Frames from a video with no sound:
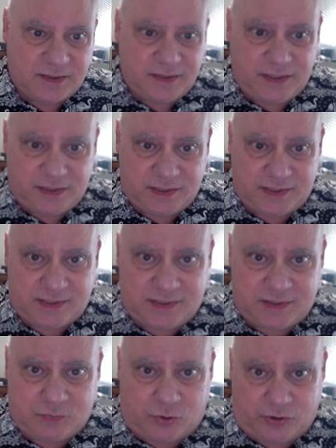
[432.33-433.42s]

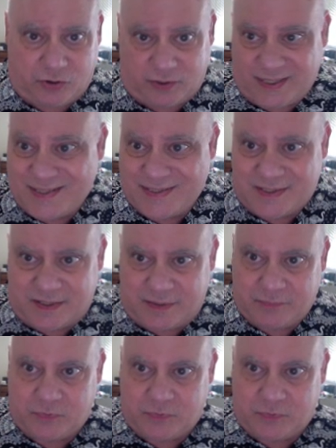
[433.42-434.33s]
is what are called enzyme